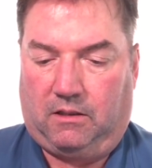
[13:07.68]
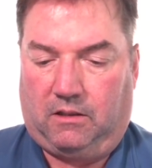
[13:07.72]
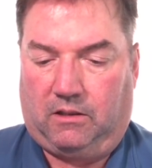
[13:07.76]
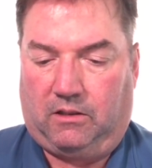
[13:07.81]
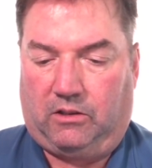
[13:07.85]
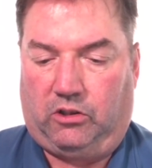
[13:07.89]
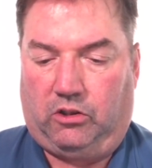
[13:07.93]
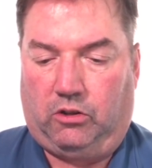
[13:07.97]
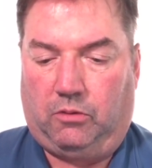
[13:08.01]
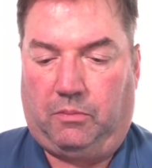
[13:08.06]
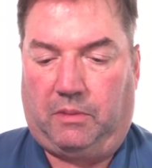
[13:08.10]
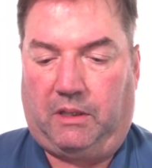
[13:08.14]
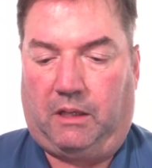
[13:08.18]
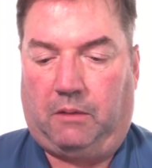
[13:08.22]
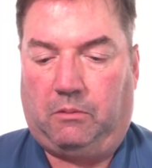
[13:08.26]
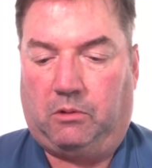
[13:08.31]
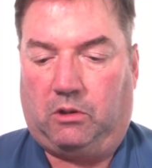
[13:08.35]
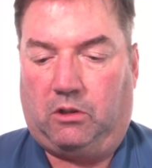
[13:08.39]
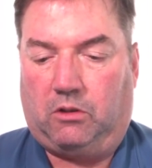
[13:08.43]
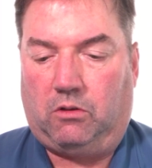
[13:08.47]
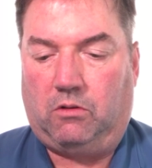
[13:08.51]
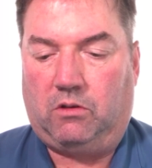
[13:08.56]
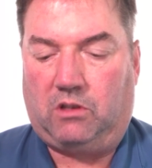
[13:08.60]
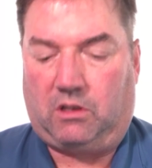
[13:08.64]
you'll be able
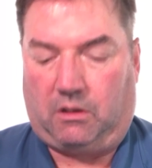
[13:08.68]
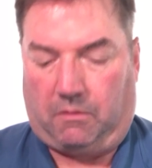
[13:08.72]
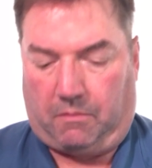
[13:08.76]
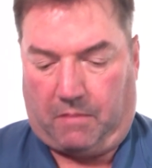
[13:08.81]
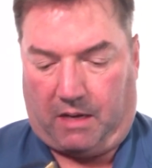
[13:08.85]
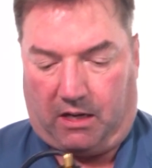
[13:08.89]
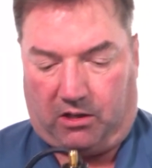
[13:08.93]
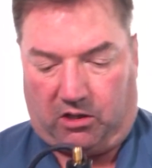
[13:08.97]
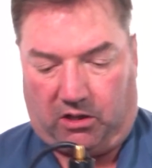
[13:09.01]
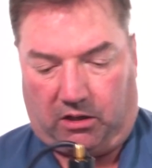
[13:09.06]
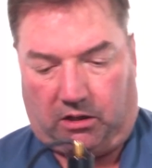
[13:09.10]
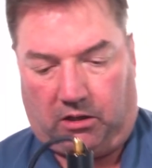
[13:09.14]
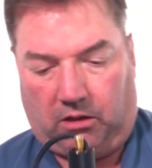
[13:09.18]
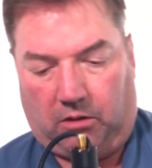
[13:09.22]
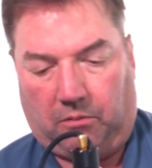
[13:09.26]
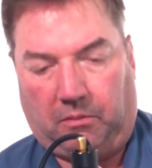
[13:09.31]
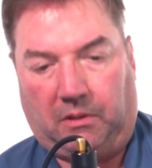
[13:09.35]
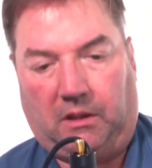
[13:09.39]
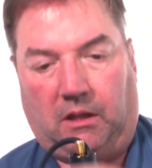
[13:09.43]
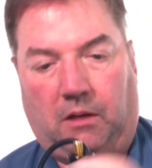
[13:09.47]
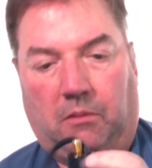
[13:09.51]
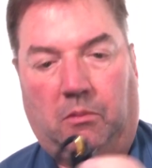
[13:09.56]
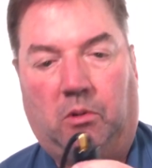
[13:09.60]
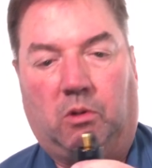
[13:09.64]
to do some magic. You'll
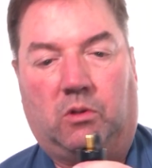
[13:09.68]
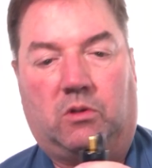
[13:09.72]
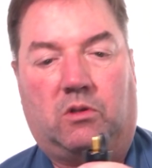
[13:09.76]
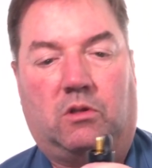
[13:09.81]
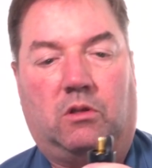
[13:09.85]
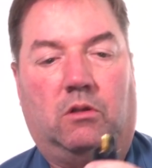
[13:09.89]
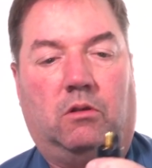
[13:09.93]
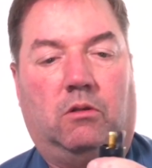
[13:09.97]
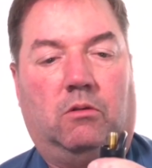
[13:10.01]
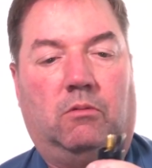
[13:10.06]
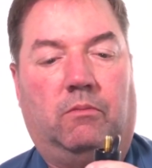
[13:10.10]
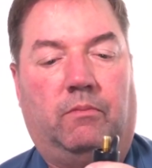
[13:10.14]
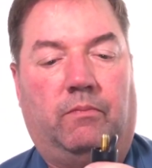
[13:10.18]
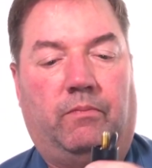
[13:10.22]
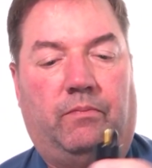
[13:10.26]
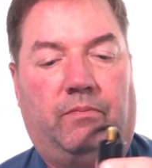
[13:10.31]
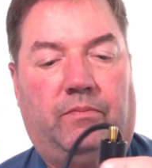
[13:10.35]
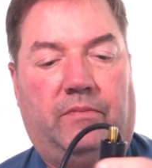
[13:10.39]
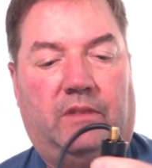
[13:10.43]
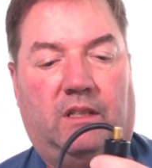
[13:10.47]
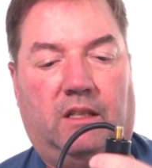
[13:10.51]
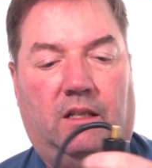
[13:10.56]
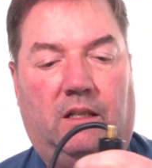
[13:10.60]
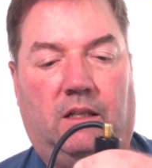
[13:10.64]
be able to
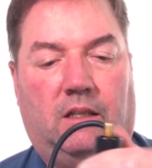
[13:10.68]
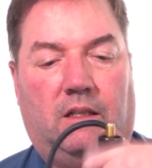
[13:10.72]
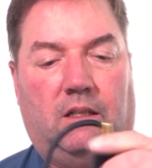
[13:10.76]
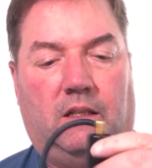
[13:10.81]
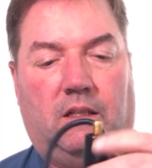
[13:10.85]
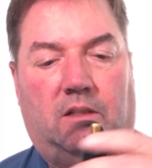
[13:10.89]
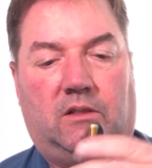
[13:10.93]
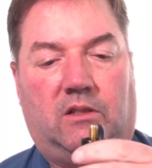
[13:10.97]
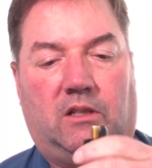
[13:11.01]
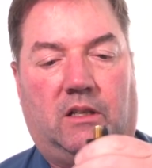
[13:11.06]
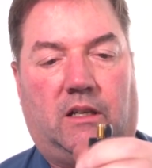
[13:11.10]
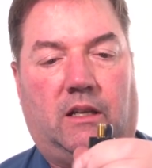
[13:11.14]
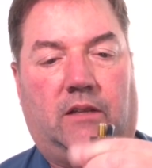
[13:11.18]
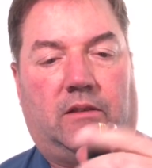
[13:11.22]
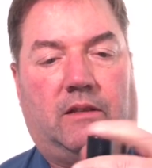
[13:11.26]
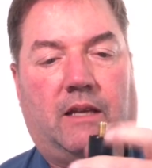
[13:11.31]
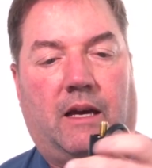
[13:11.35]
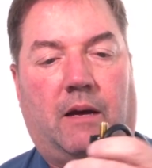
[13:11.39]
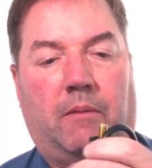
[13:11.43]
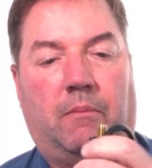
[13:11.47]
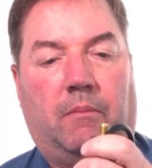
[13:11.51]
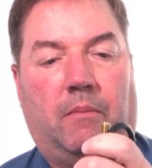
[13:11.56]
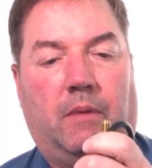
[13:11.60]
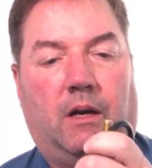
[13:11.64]
get
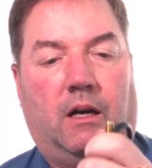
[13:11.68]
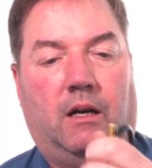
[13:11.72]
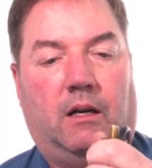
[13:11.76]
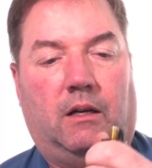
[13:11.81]
that